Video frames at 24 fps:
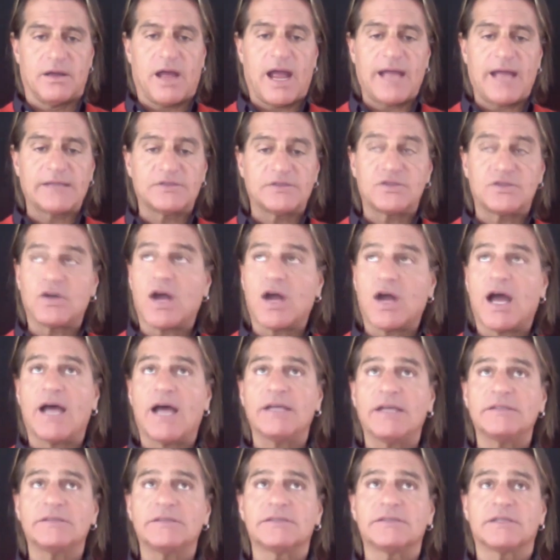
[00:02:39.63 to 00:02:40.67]
I
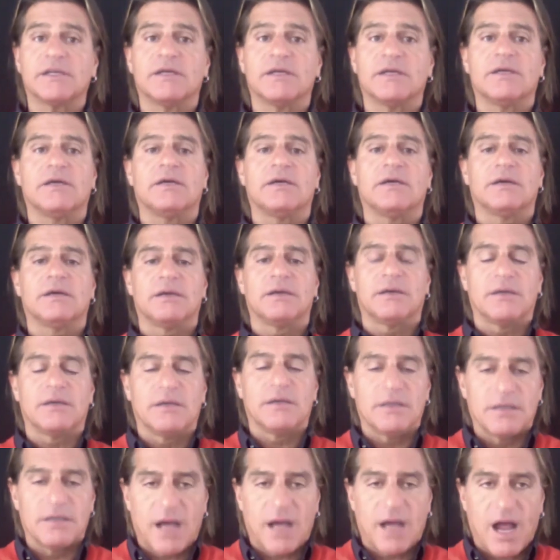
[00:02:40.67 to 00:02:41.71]
trust,
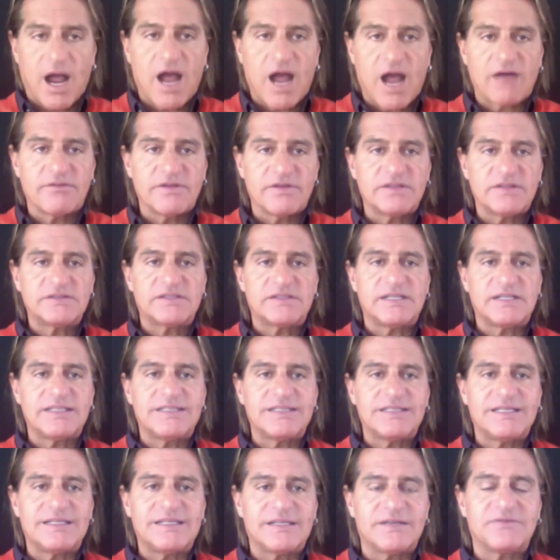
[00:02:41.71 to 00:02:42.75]
obviously
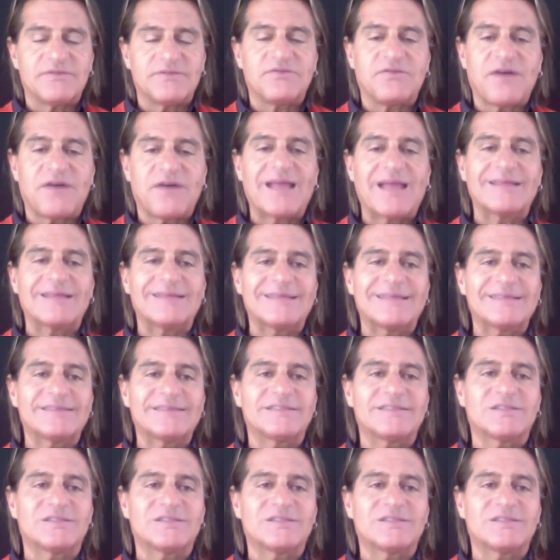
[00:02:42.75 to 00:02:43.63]
didn't find this